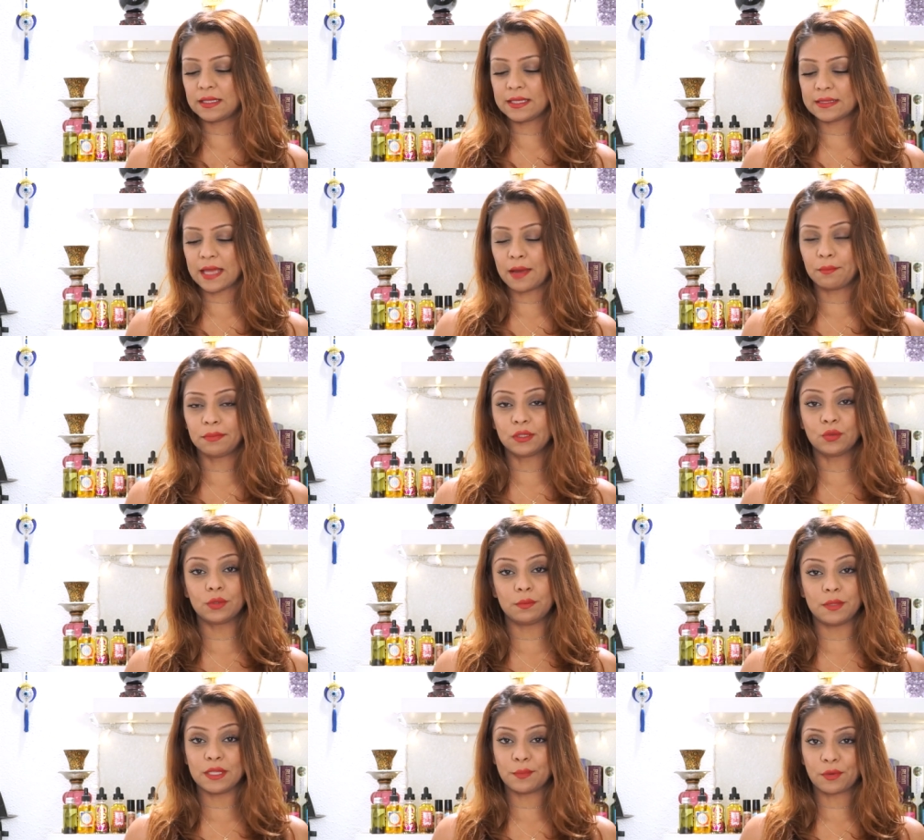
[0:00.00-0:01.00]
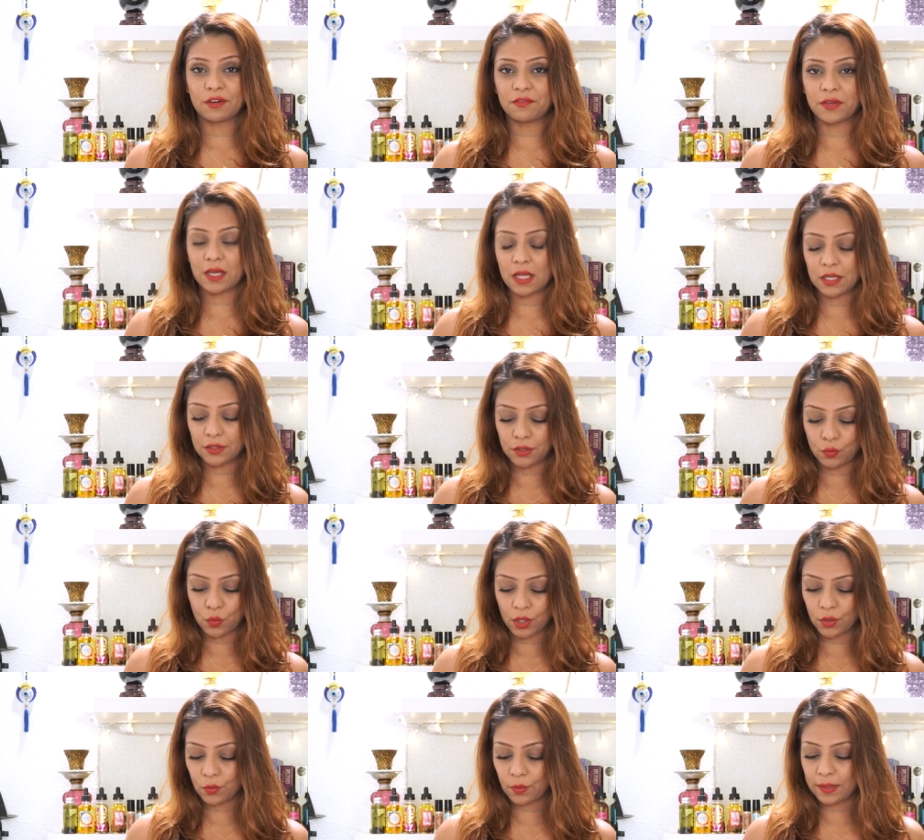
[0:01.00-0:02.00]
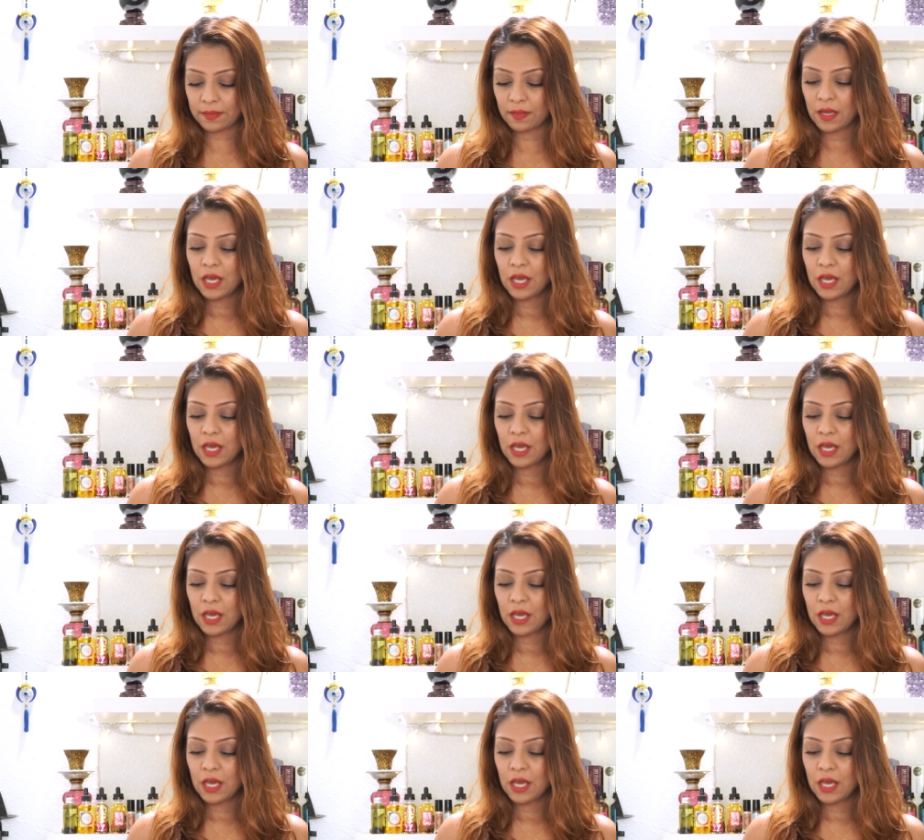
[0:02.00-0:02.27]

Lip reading: like that, blue would be the perfect color to work with.